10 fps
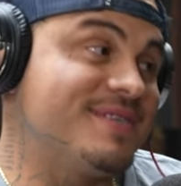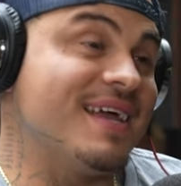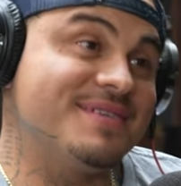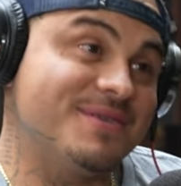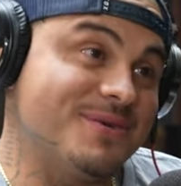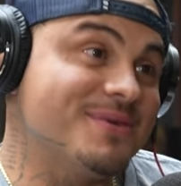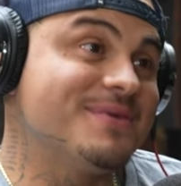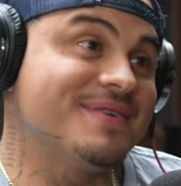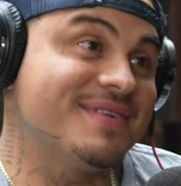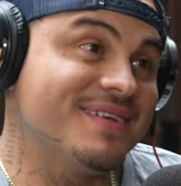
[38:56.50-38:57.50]
That's
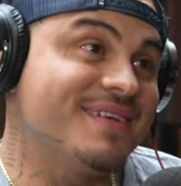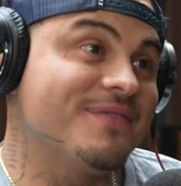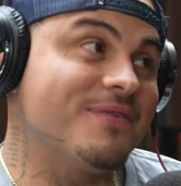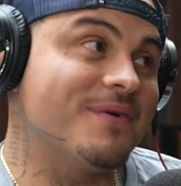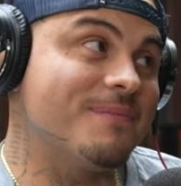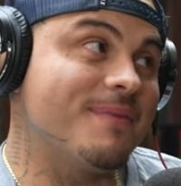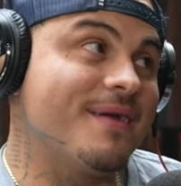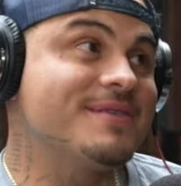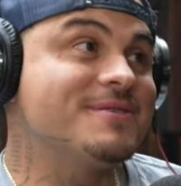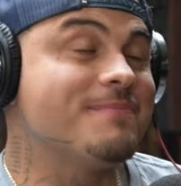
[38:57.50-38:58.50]
true. For a
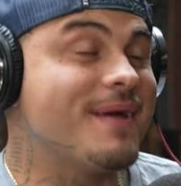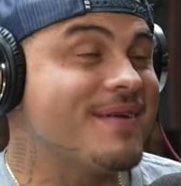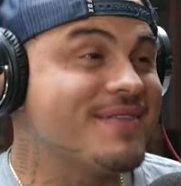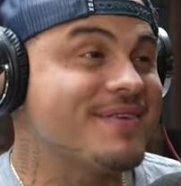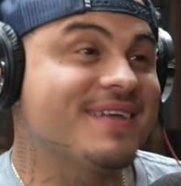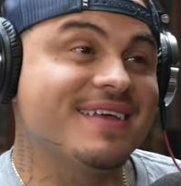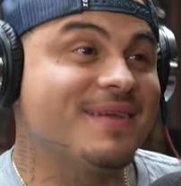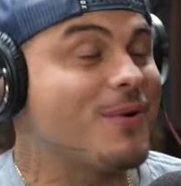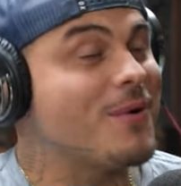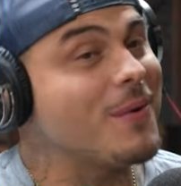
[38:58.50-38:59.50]
parent to bury their
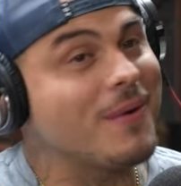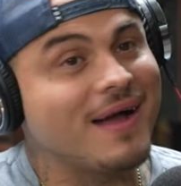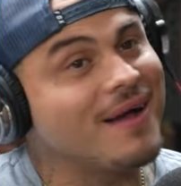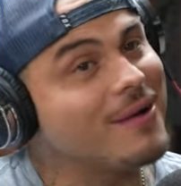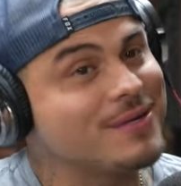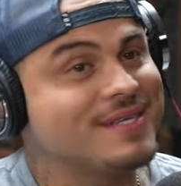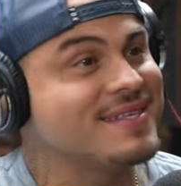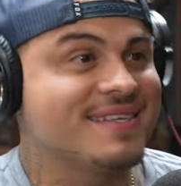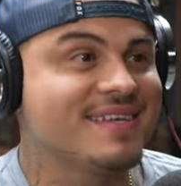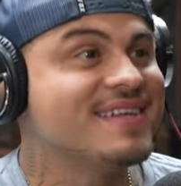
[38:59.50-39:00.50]
kid, oh wow,
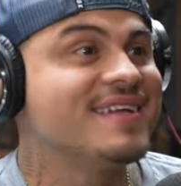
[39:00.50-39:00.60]
just